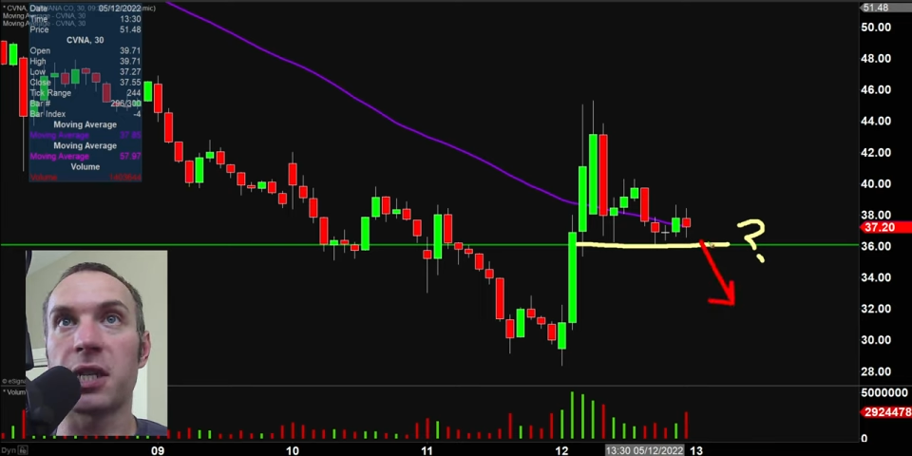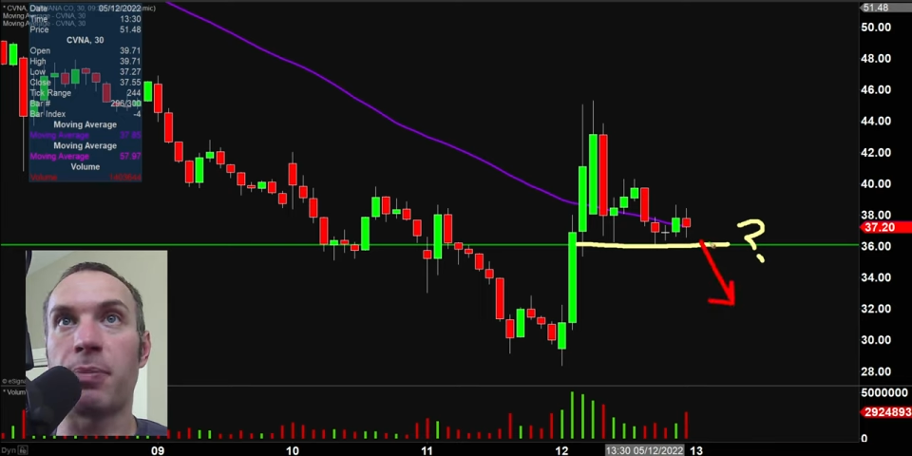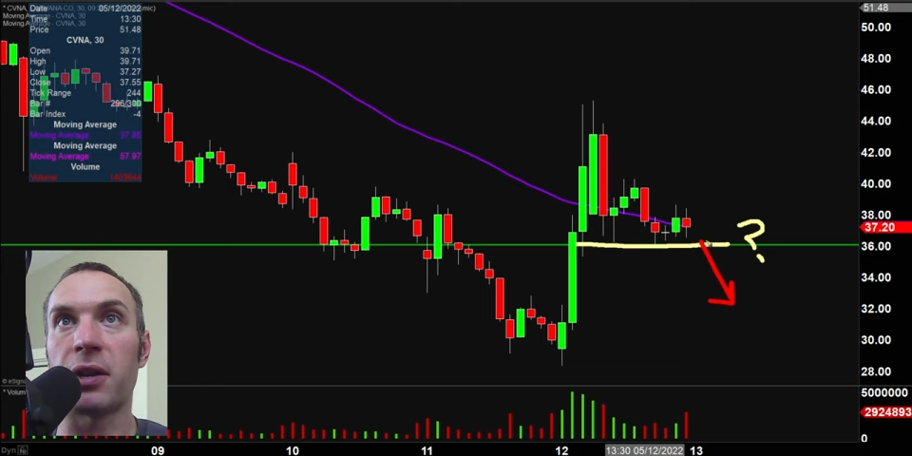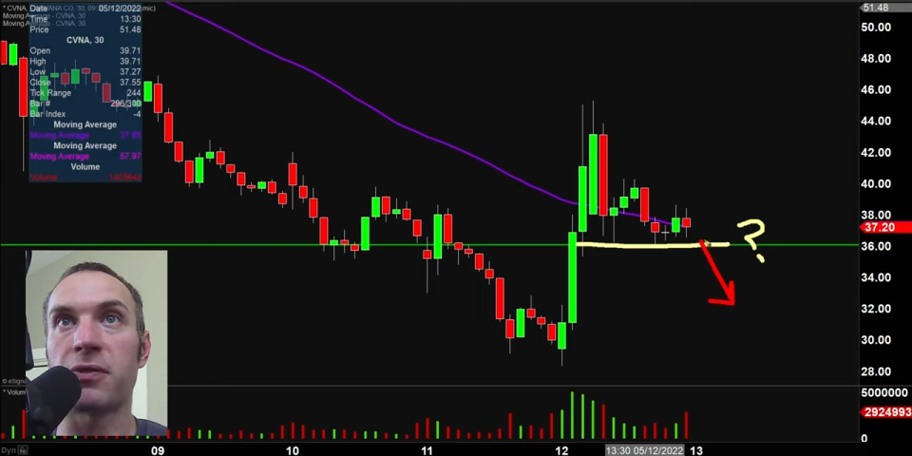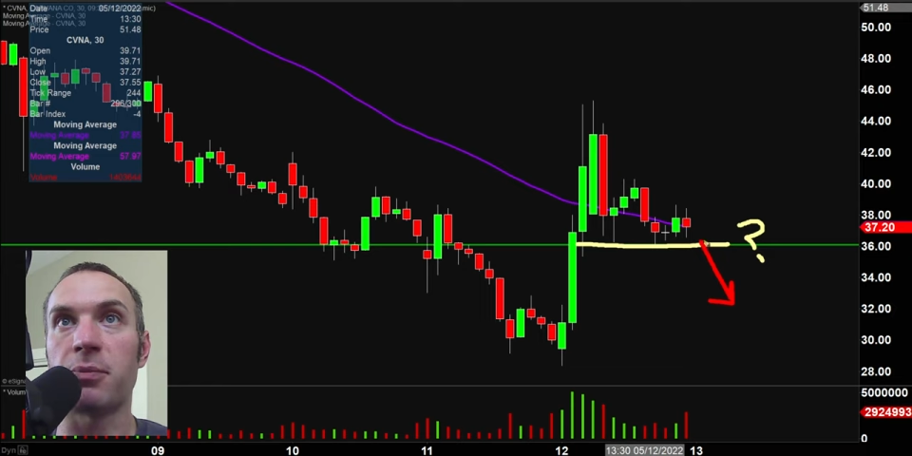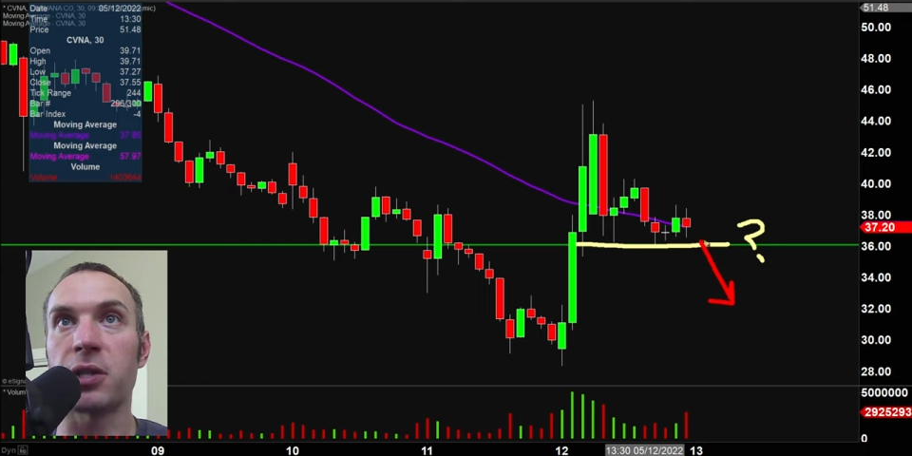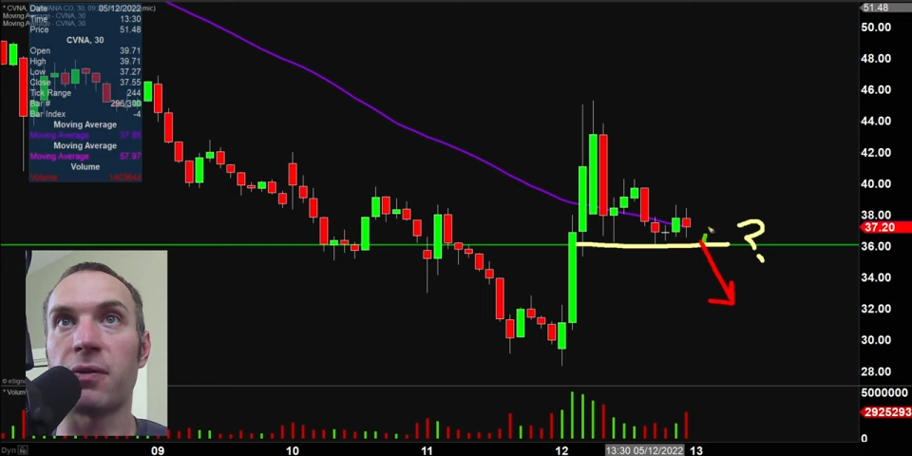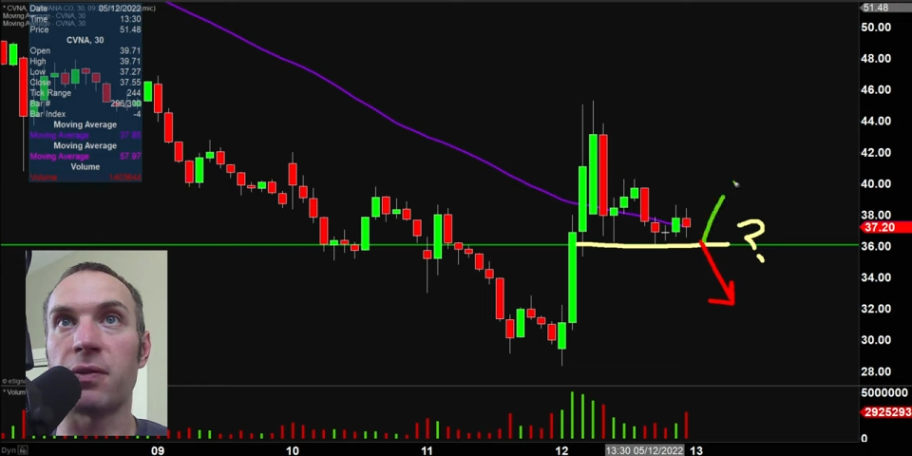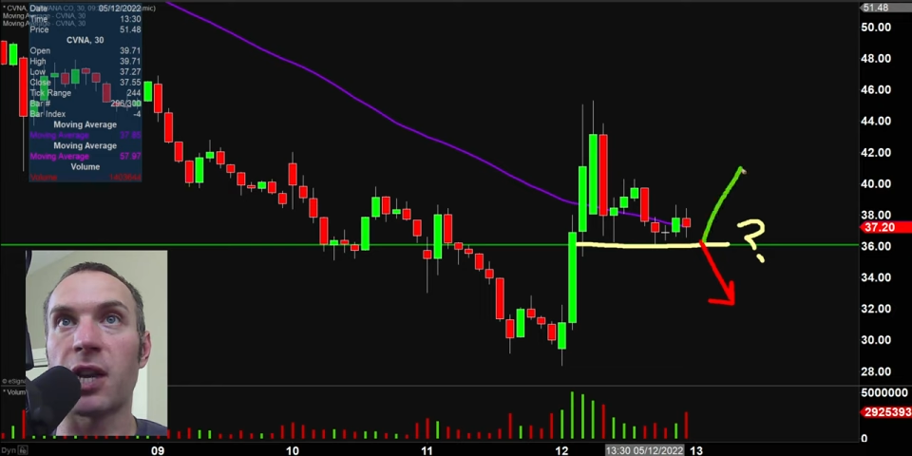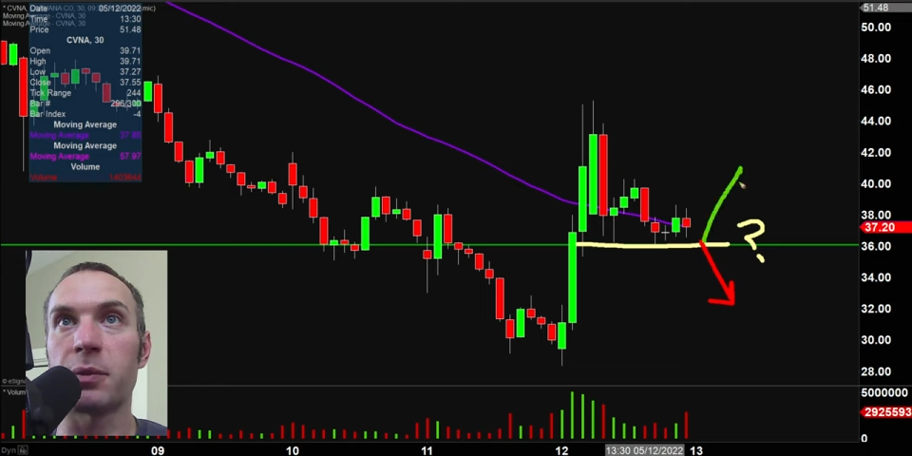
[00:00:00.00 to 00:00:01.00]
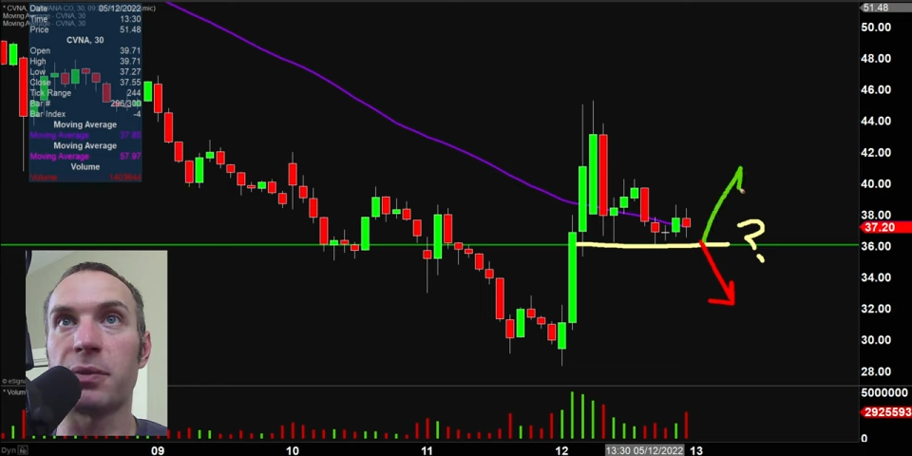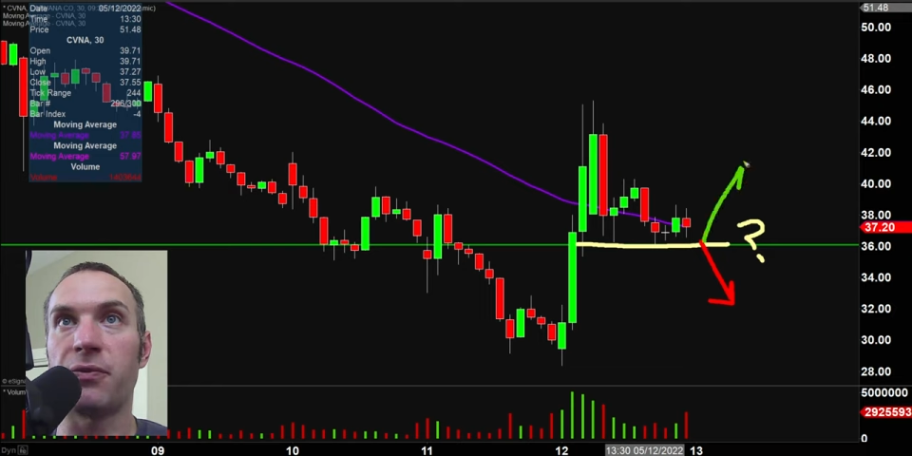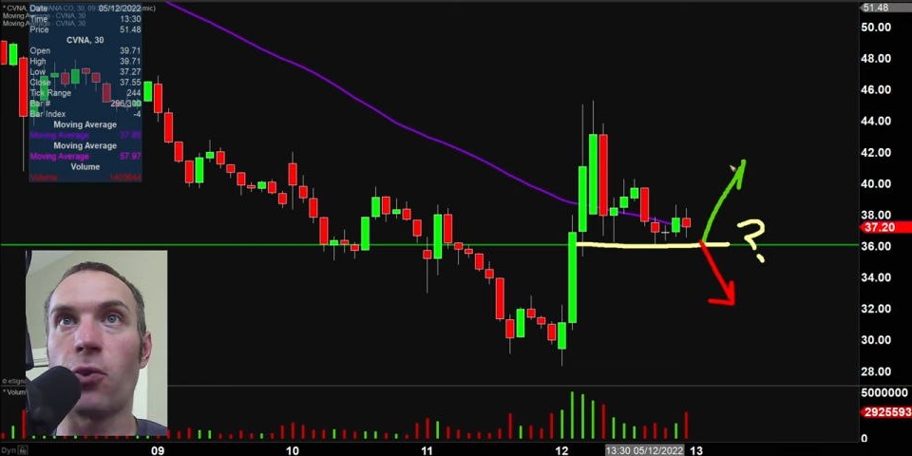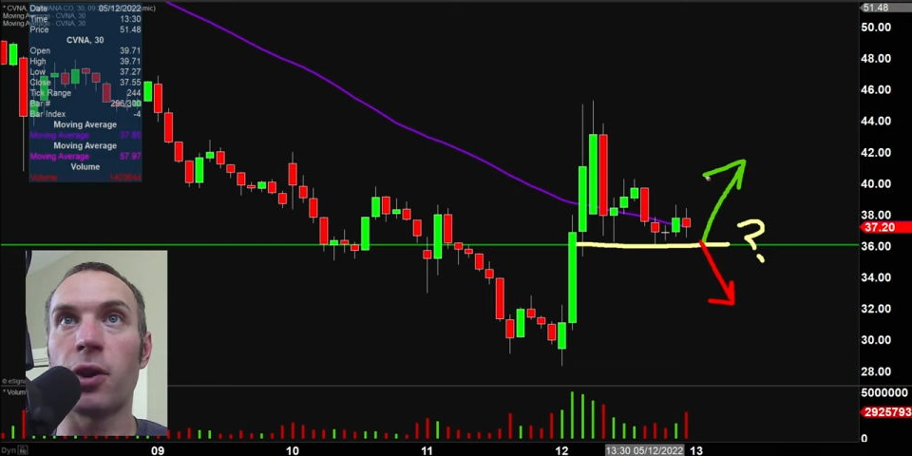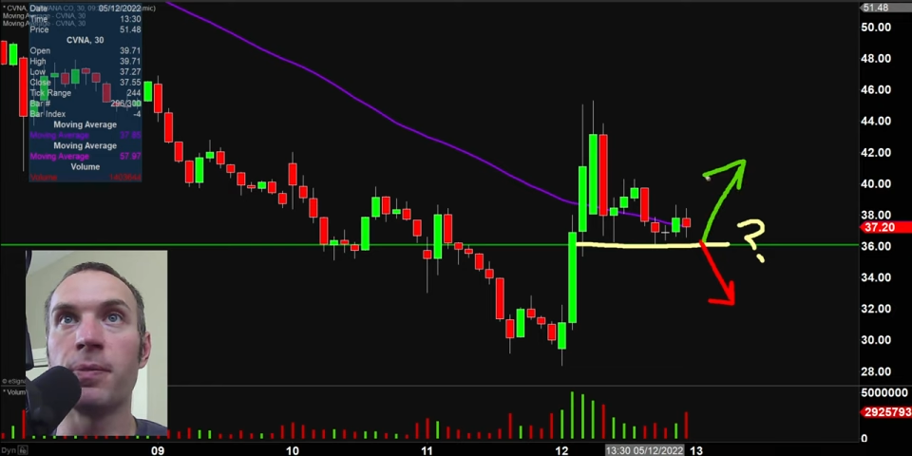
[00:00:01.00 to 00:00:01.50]
it's bounced from there several times
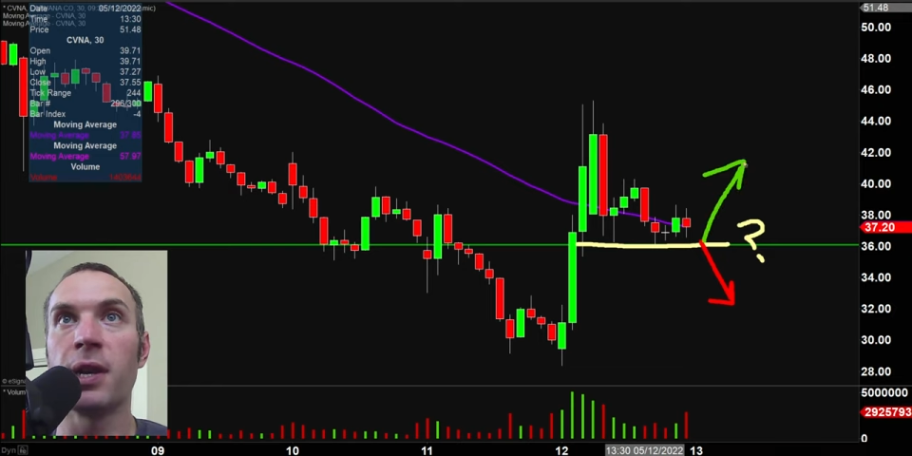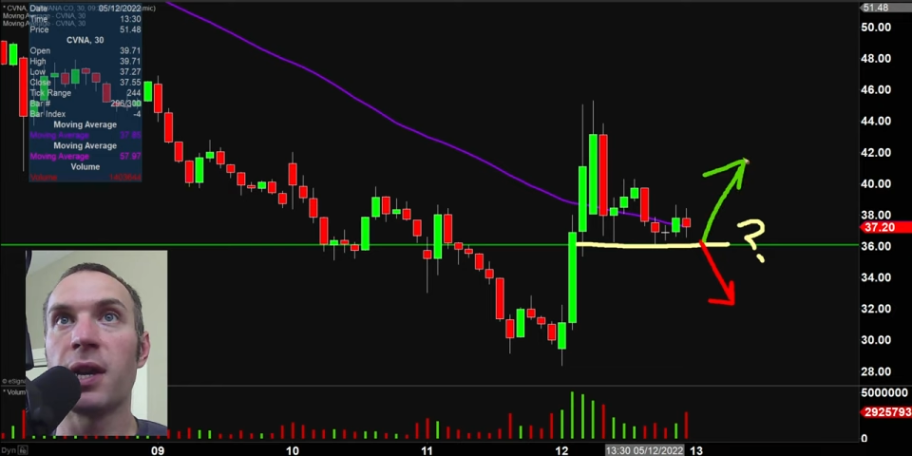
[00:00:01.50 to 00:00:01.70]
before.